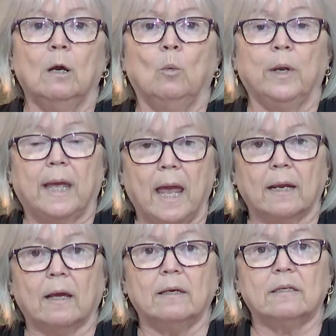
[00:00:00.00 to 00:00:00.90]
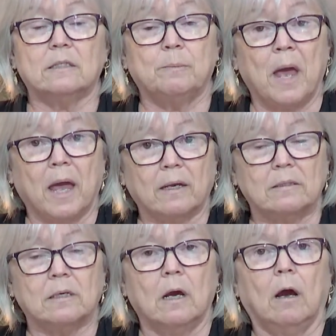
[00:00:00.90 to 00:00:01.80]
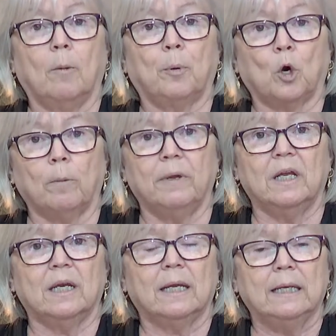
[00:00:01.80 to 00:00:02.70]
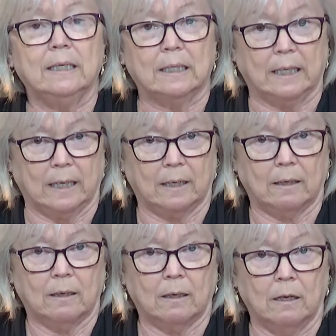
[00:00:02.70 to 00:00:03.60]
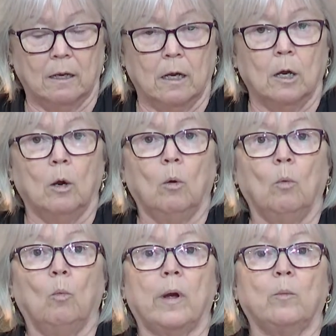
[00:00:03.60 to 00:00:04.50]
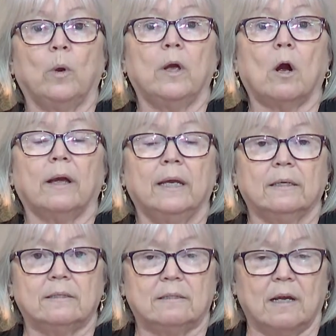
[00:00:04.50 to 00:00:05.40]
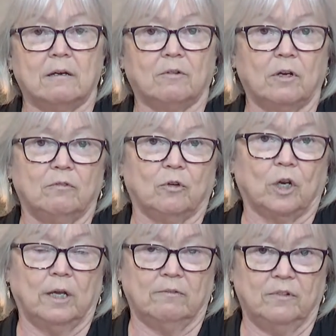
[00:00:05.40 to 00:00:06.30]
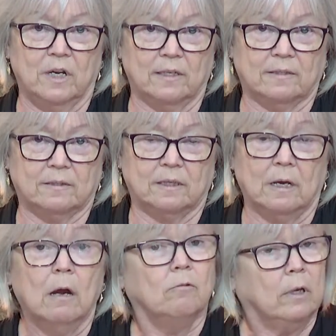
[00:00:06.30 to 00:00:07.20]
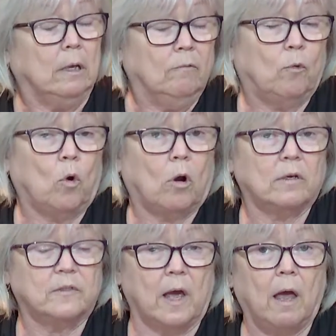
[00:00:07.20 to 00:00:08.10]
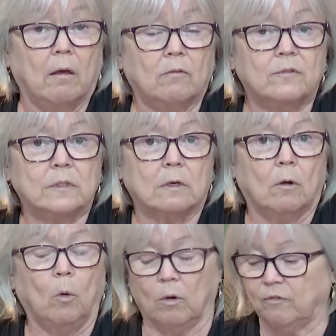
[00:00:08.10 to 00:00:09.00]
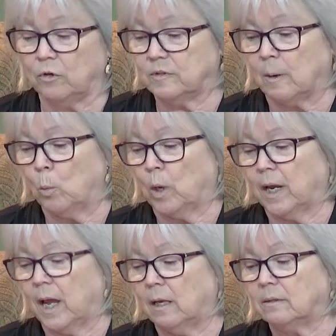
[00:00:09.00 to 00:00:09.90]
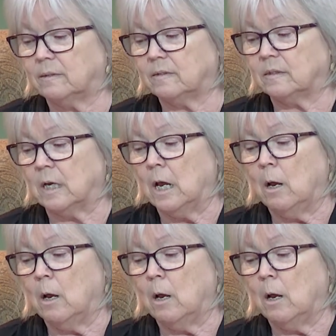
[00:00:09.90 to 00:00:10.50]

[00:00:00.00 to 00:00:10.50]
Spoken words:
We cannot expect a permanent healing when we are in a state of unforgiveness for ourselves or for someone else.